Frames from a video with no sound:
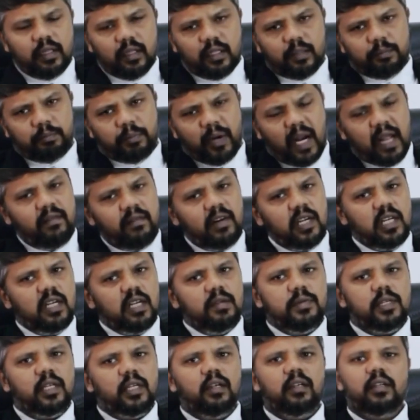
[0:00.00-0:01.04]
Private
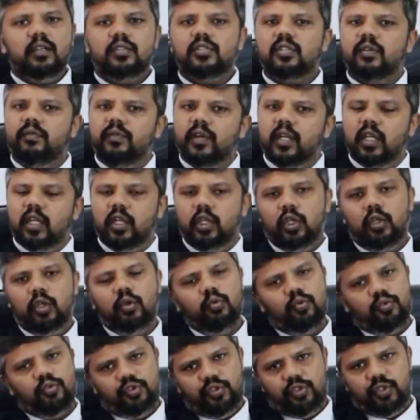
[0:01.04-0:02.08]
limited is a very
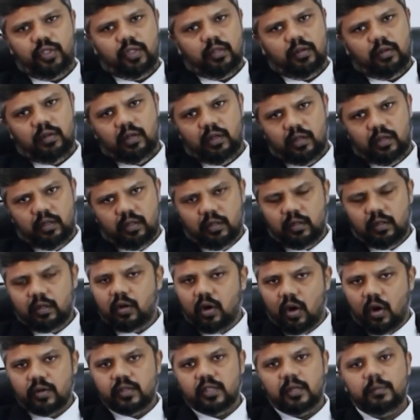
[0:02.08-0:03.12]
huge
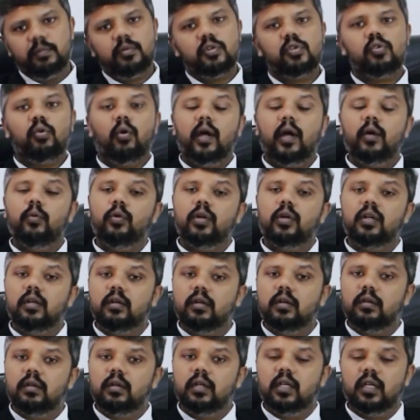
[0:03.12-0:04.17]
concept, so I would
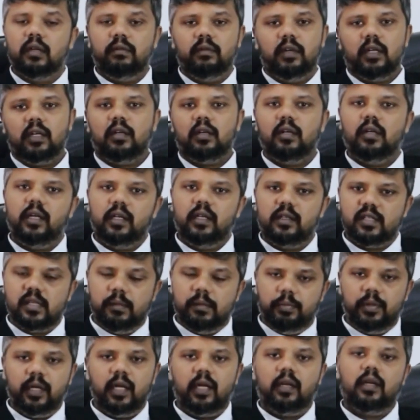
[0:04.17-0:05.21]
cover it
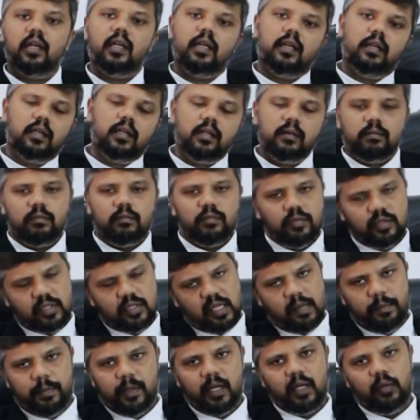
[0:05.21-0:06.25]
separately in a
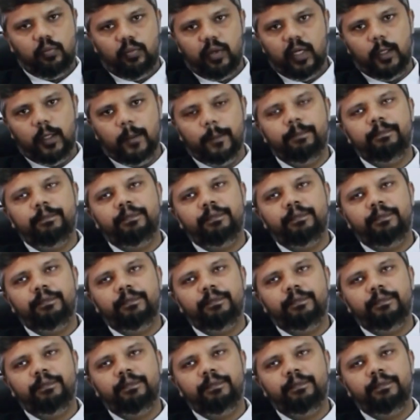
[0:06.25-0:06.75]
separate video.